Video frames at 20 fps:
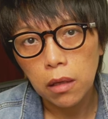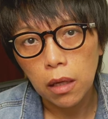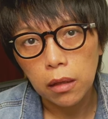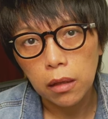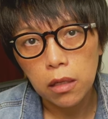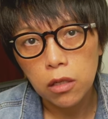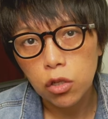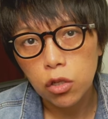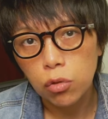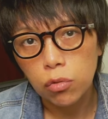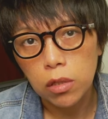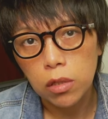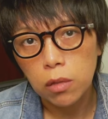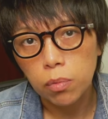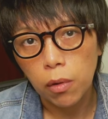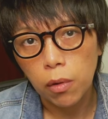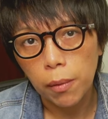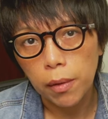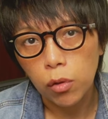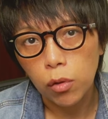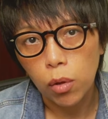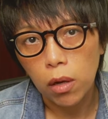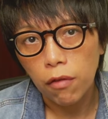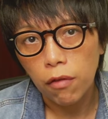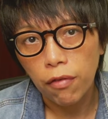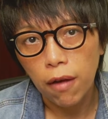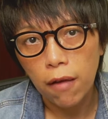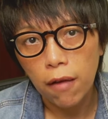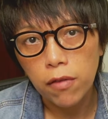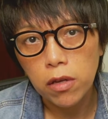I think she was probably
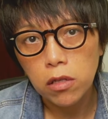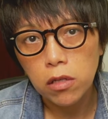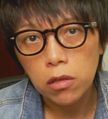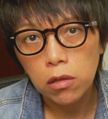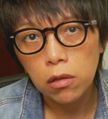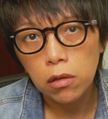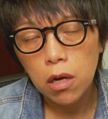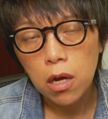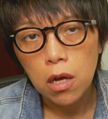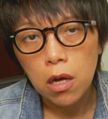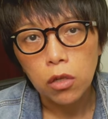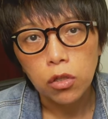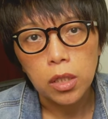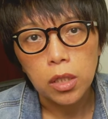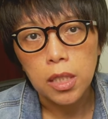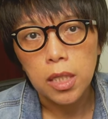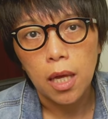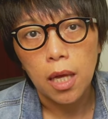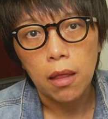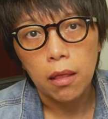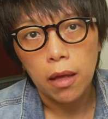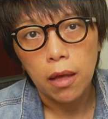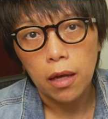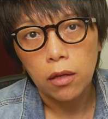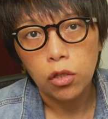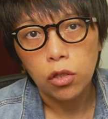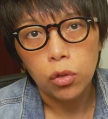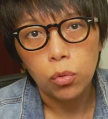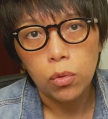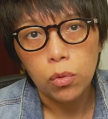25 years old. She said
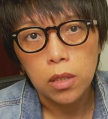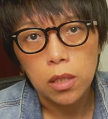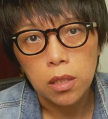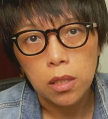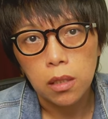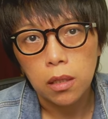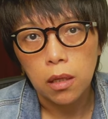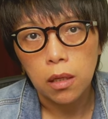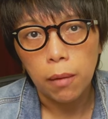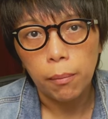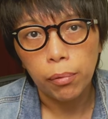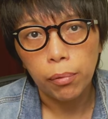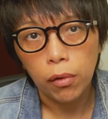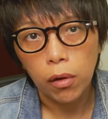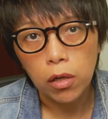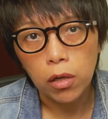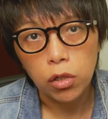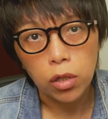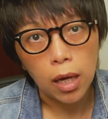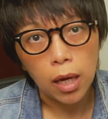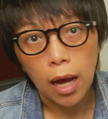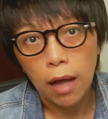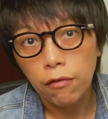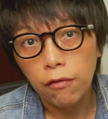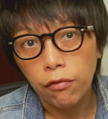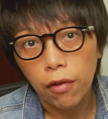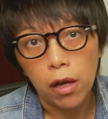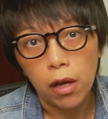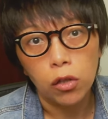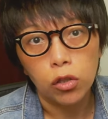that she wasn't employed, she
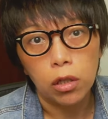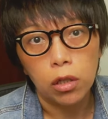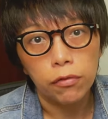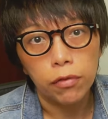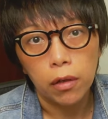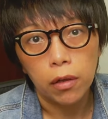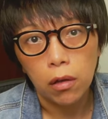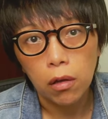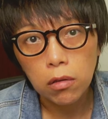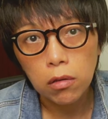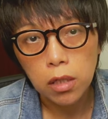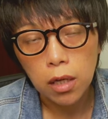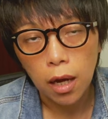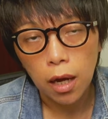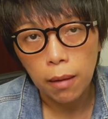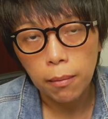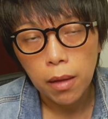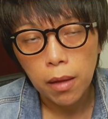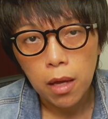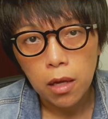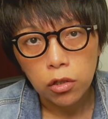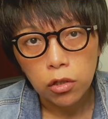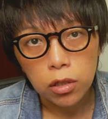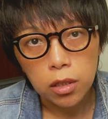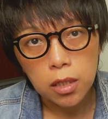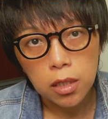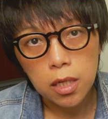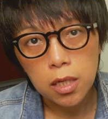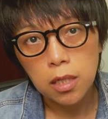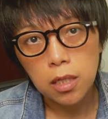can't find a job for a long time.
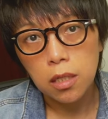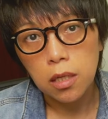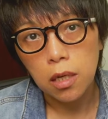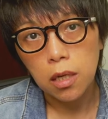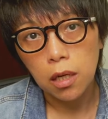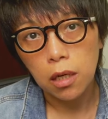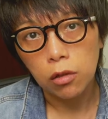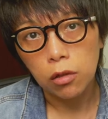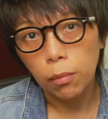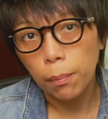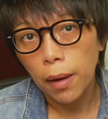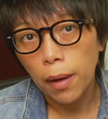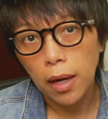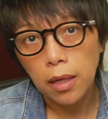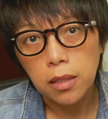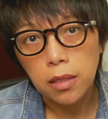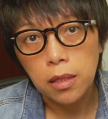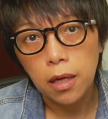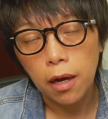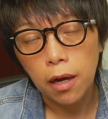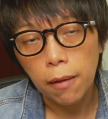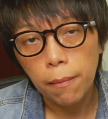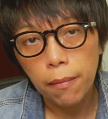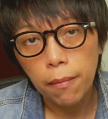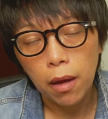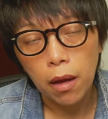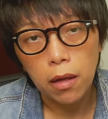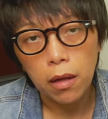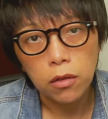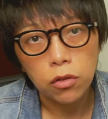She's just here to pass
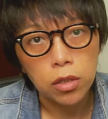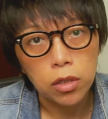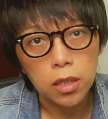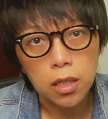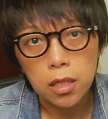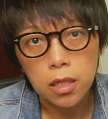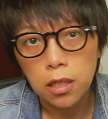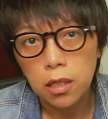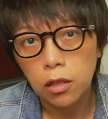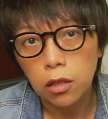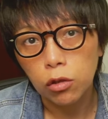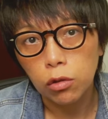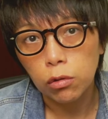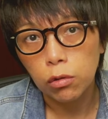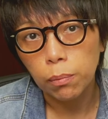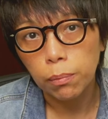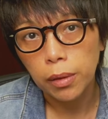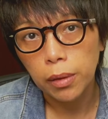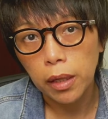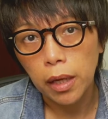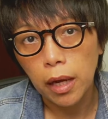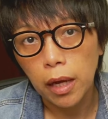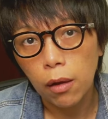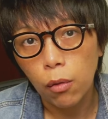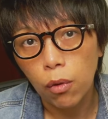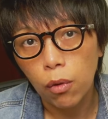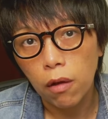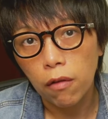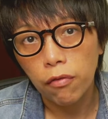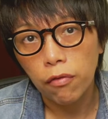time and she's just here to play
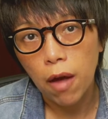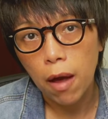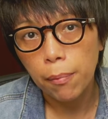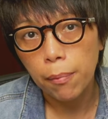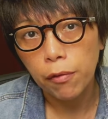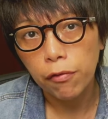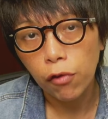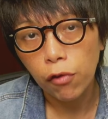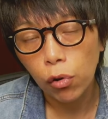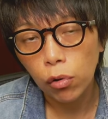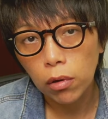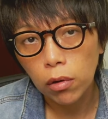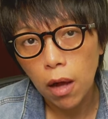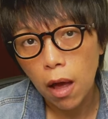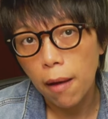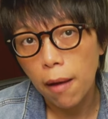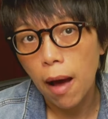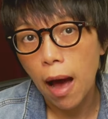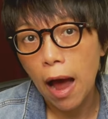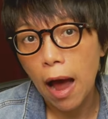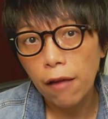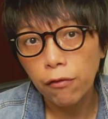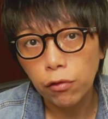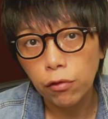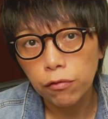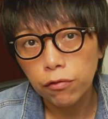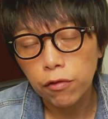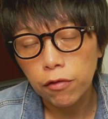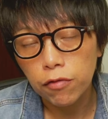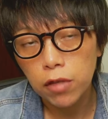with Apple phone,
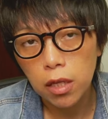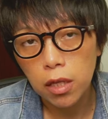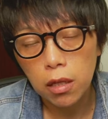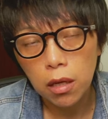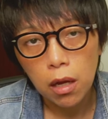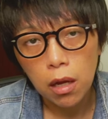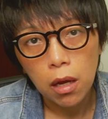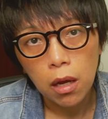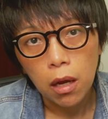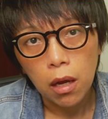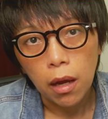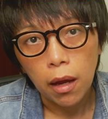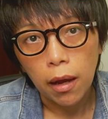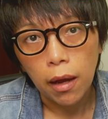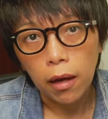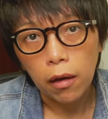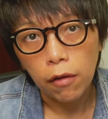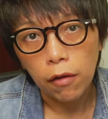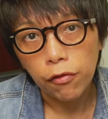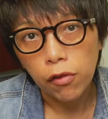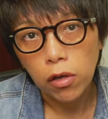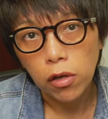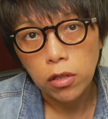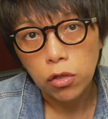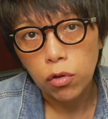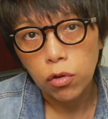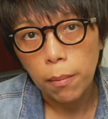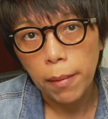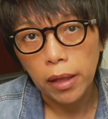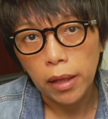iPhone 15. And of
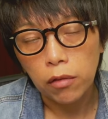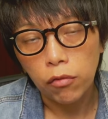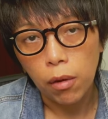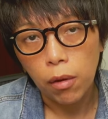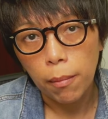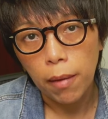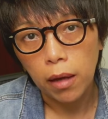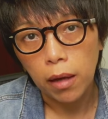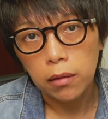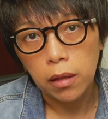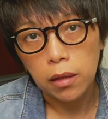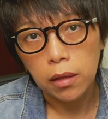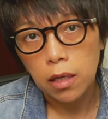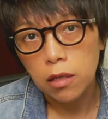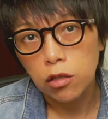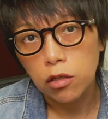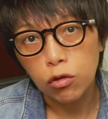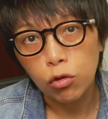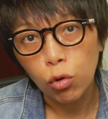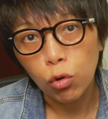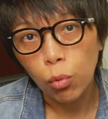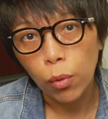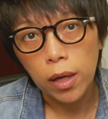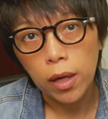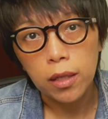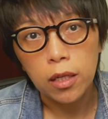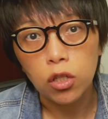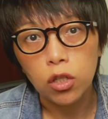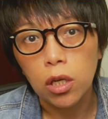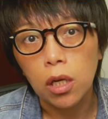course, she made the remark that there is no
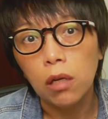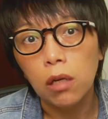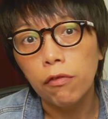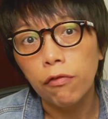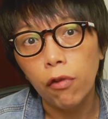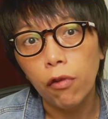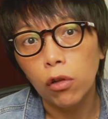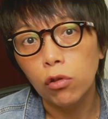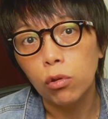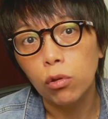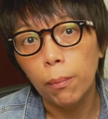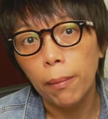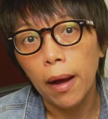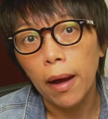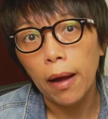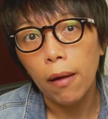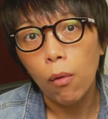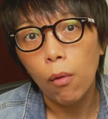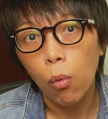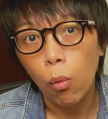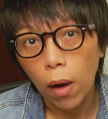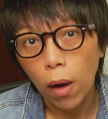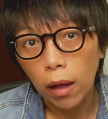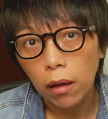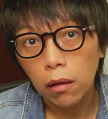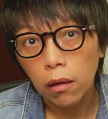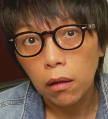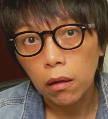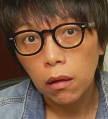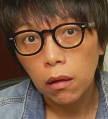way that she can afford to buy one.